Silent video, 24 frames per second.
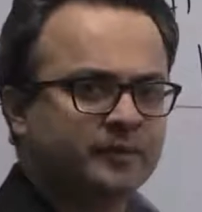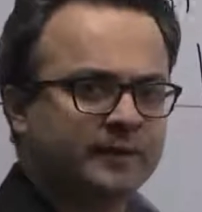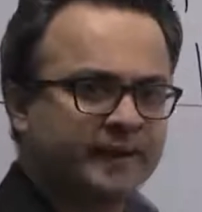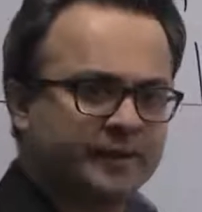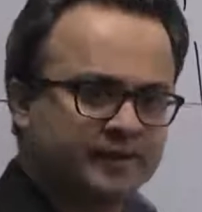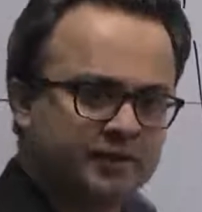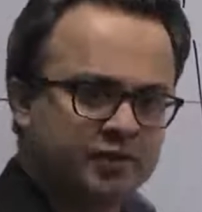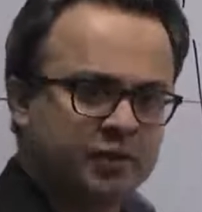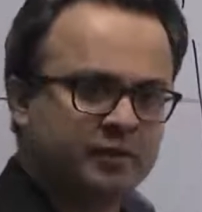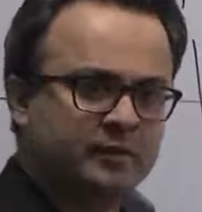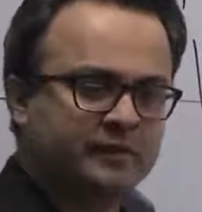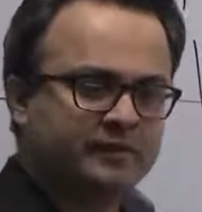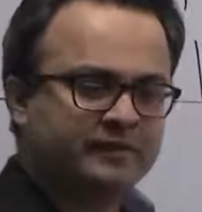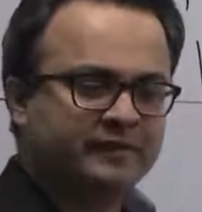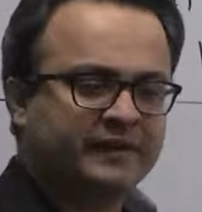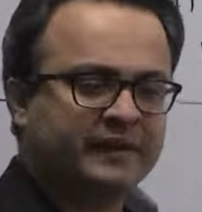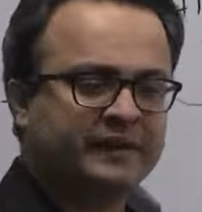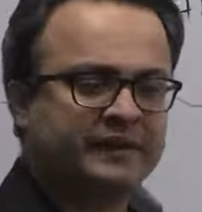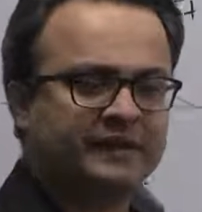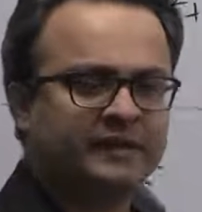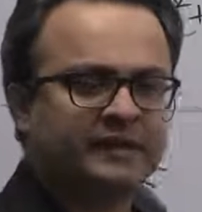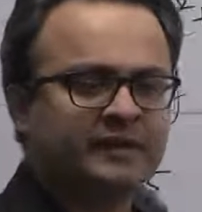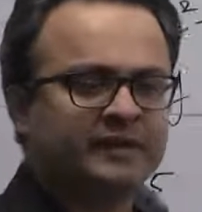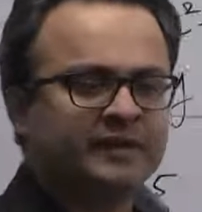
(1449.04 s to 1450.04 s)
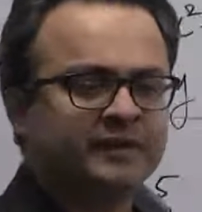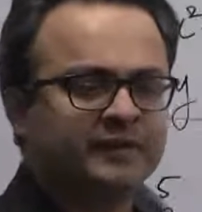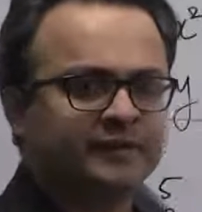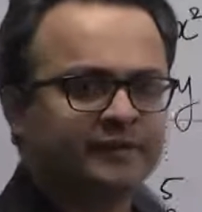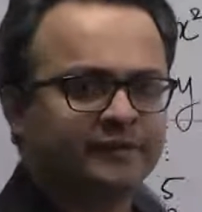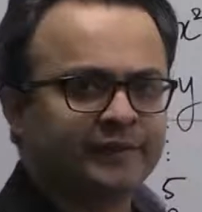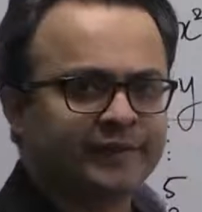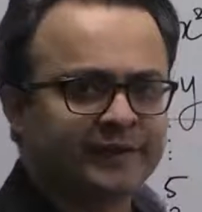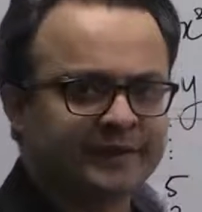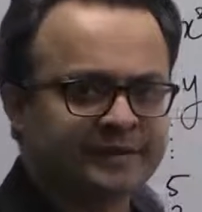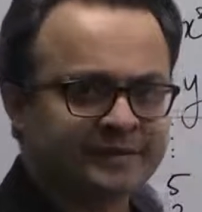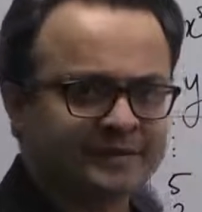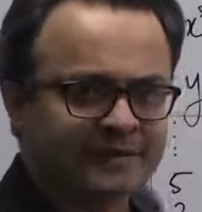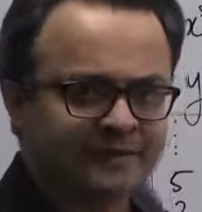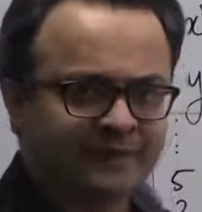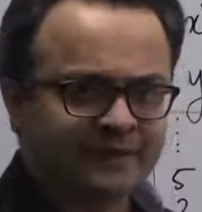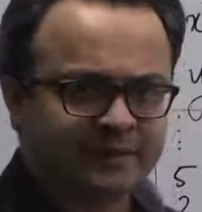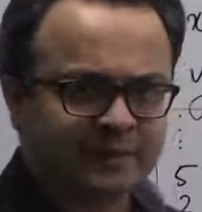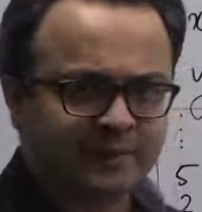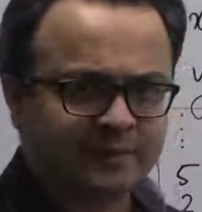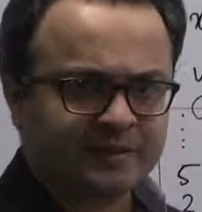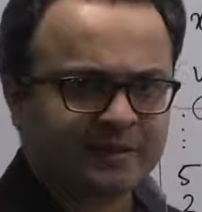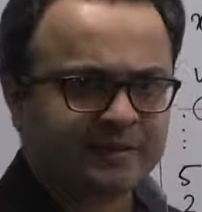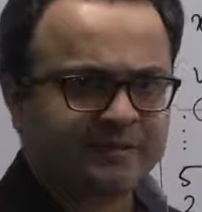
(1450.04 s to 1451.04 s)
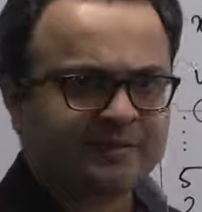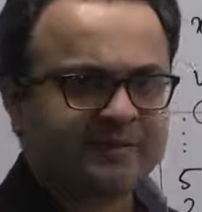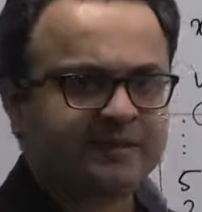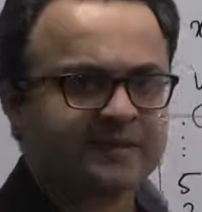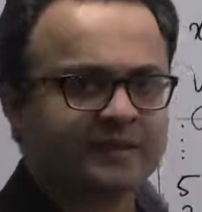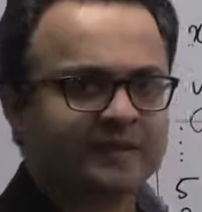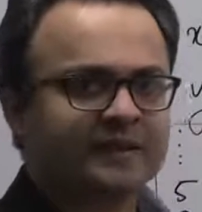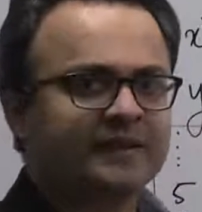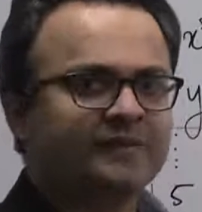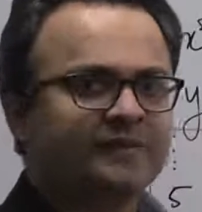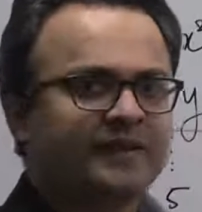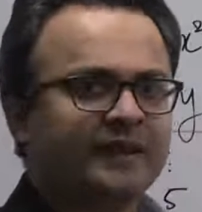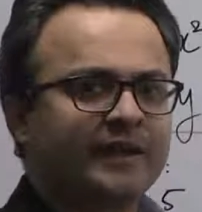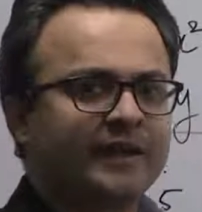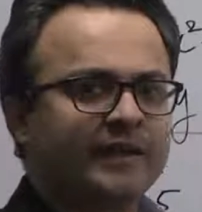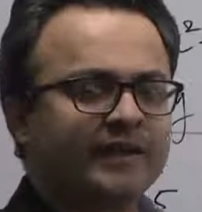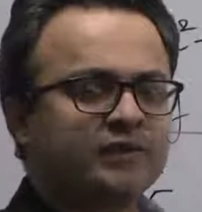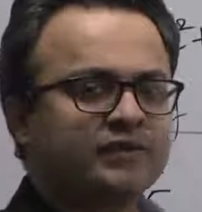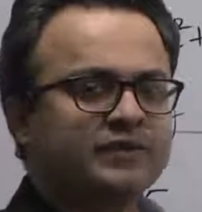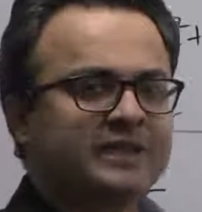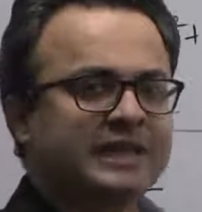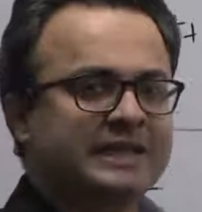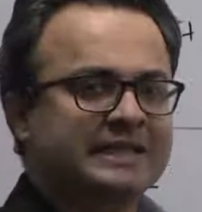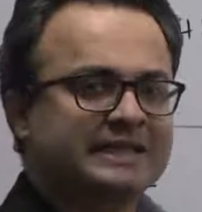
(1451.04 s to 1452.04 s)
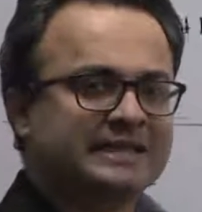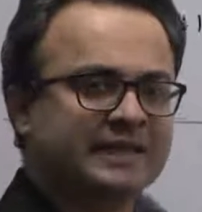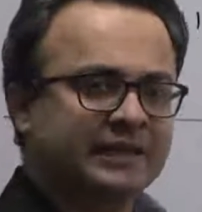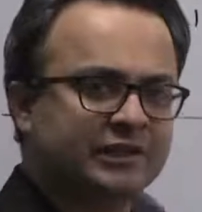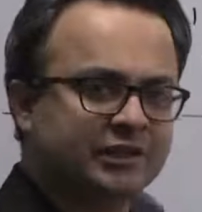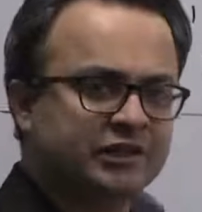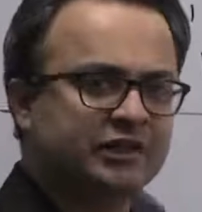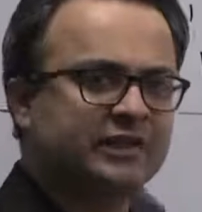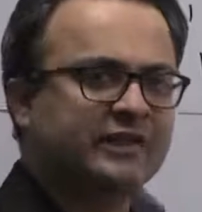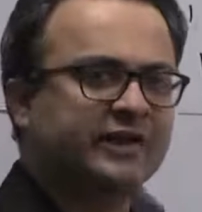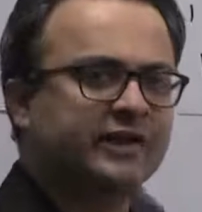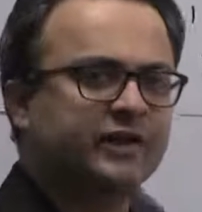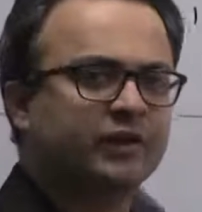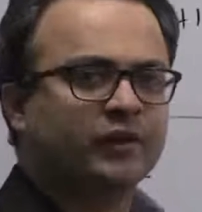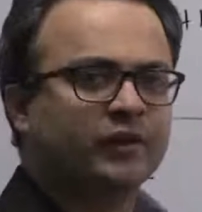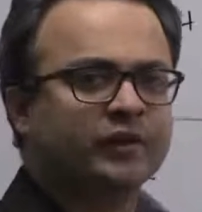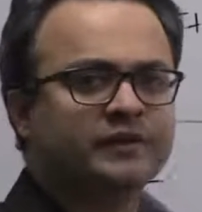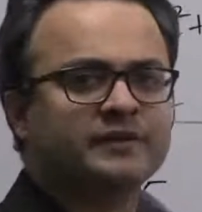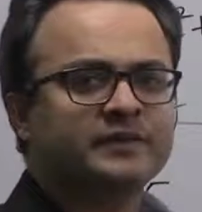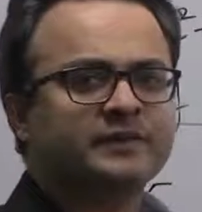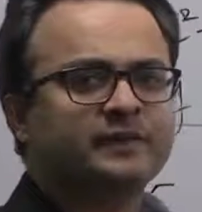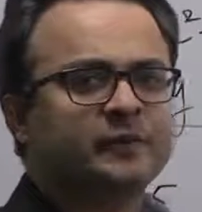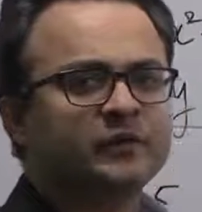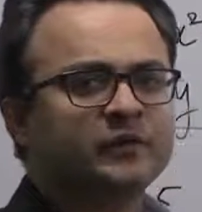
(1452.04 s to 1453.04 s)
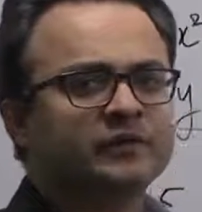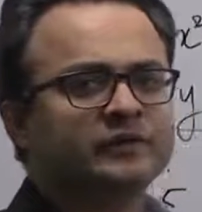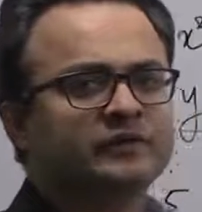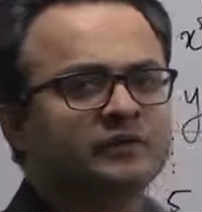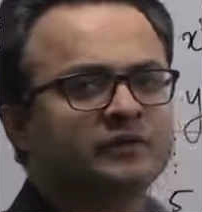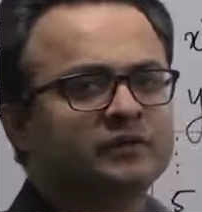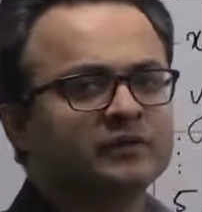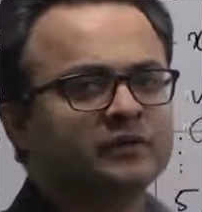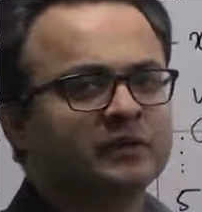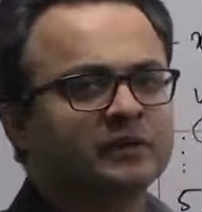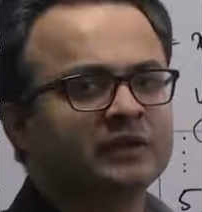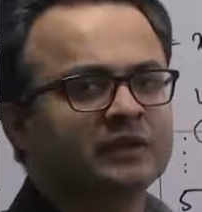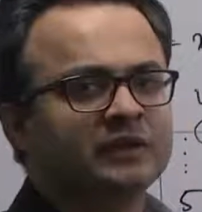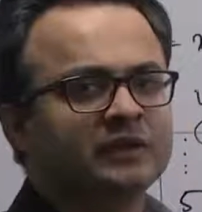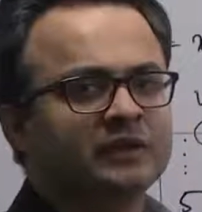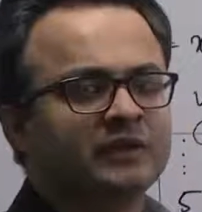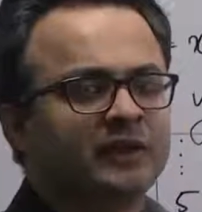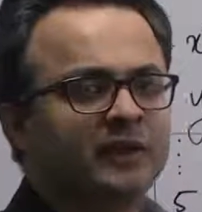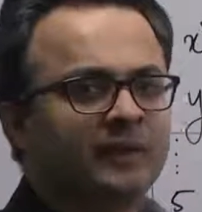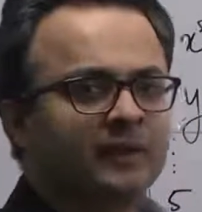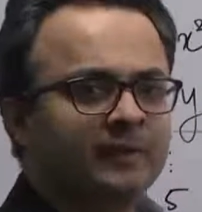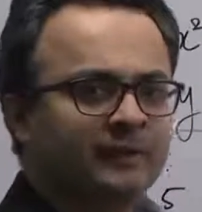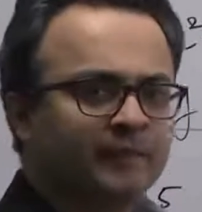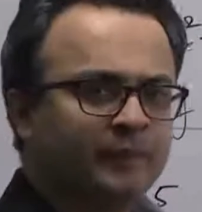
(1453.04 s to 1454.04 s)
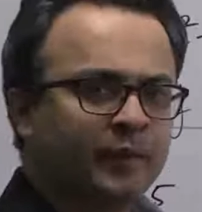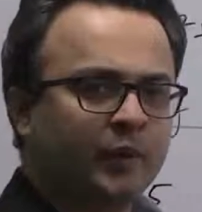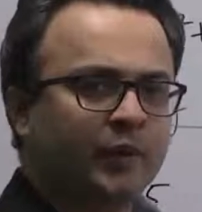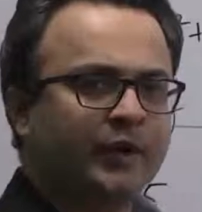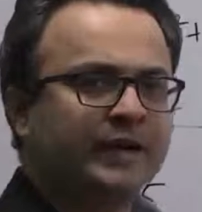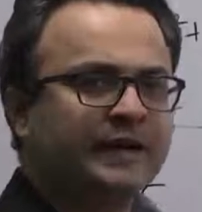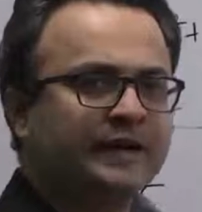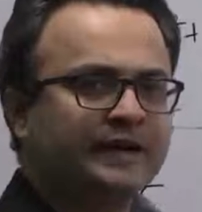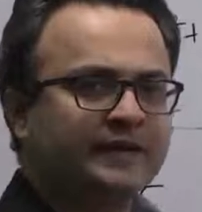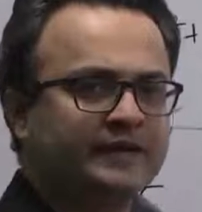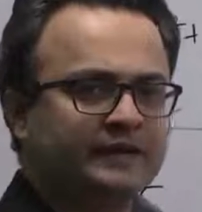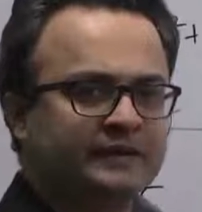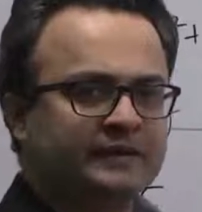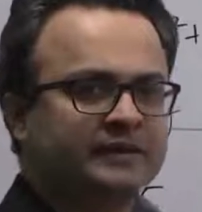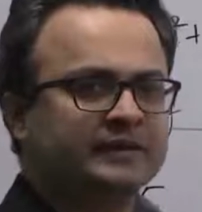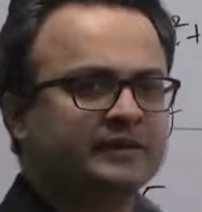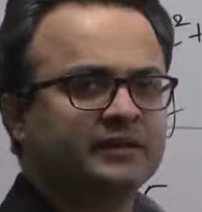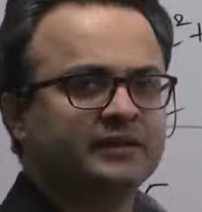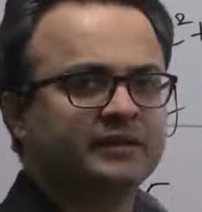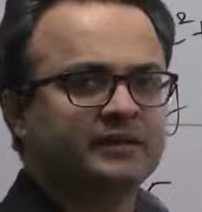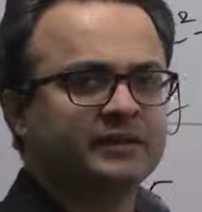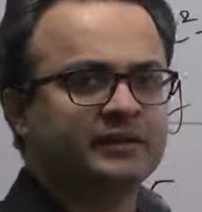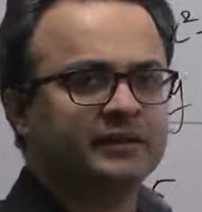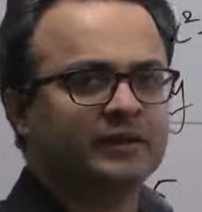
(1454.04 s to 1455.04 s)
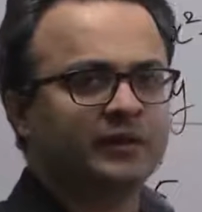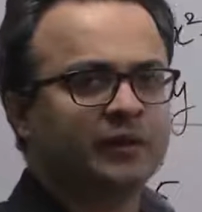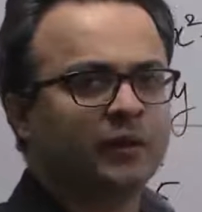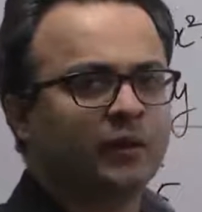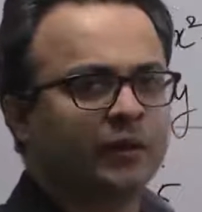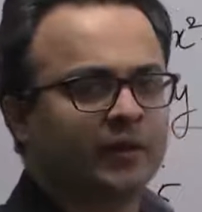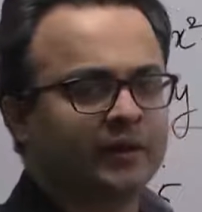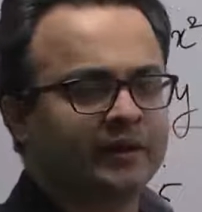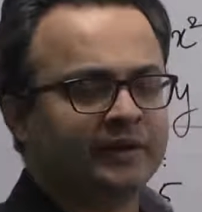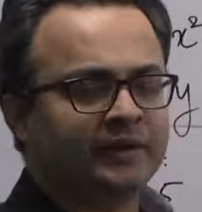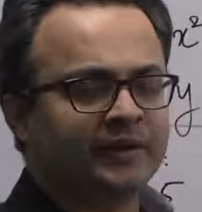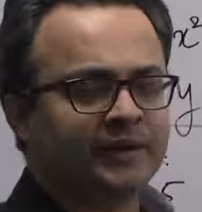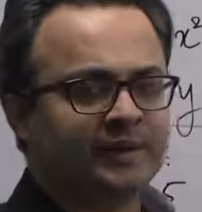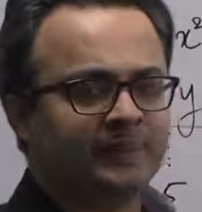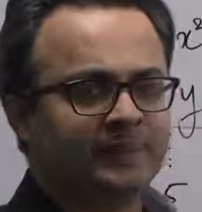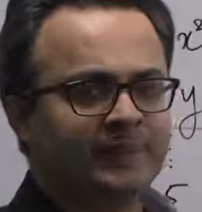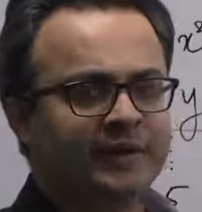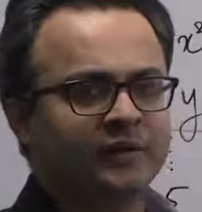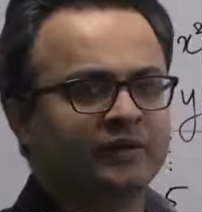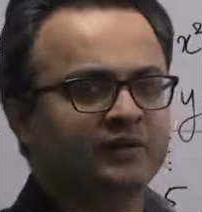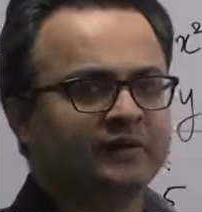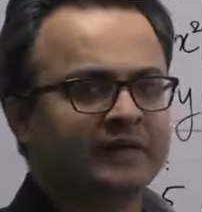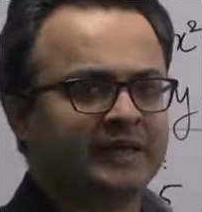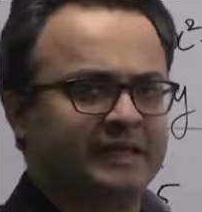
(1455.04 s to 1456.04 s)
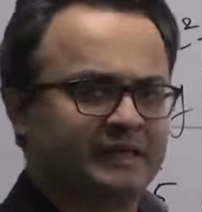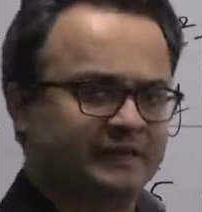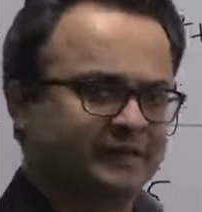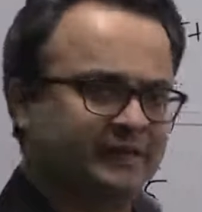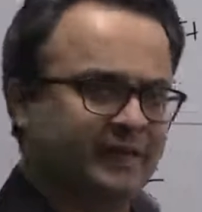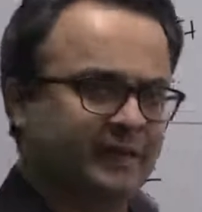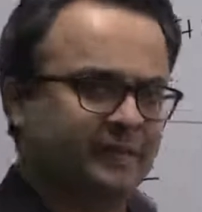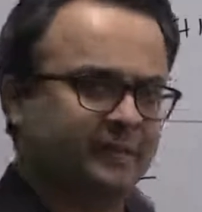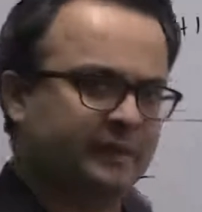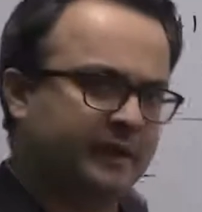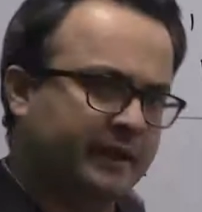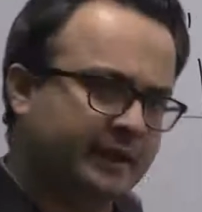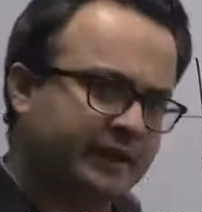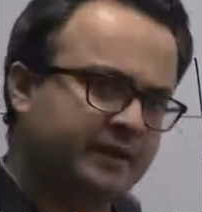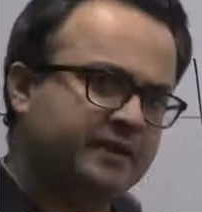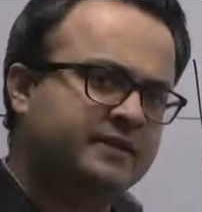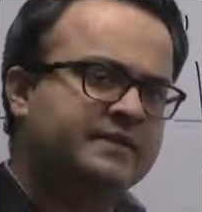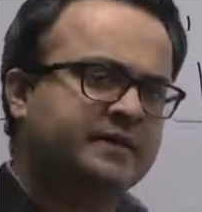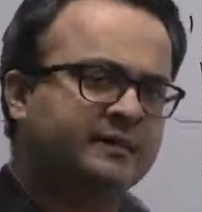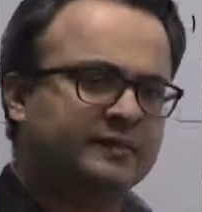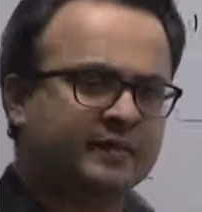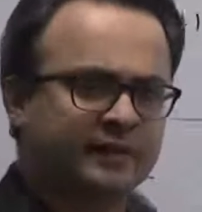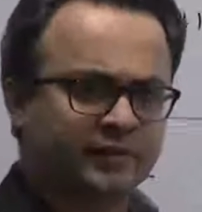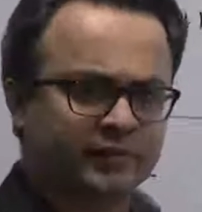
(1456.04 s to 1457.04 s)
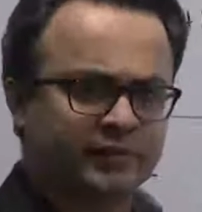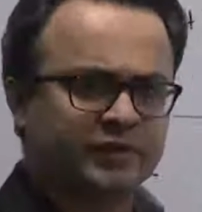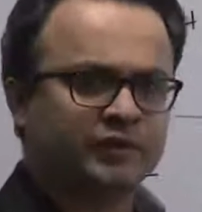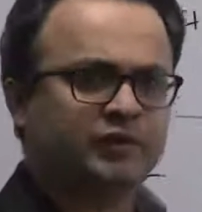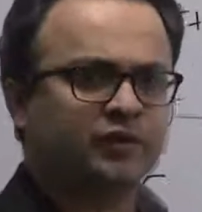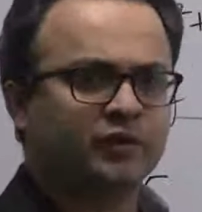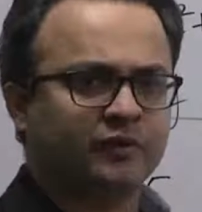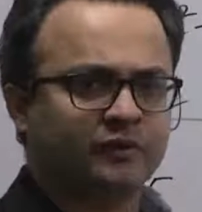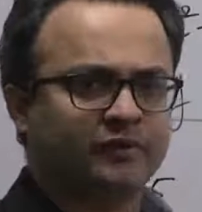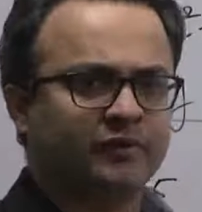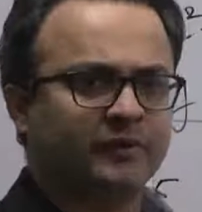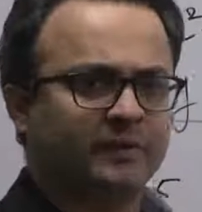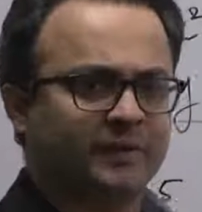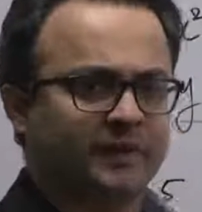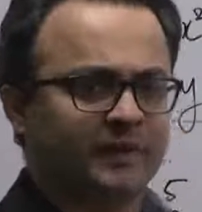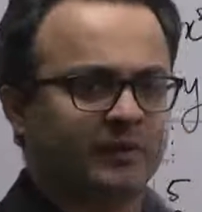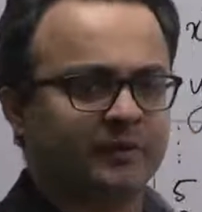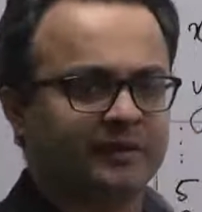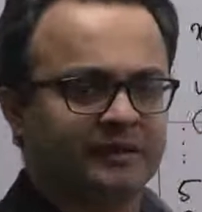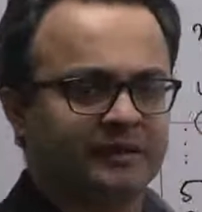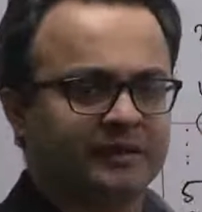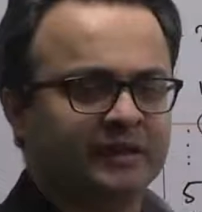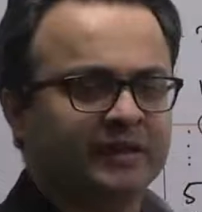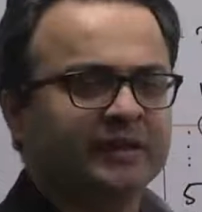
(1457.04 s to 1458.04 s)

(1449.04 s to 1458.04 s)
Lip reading: x comma y, where x and y themselves are real values, essentially corresponds to a point in the coordinate plane of the xy plane, something which you are familiar with.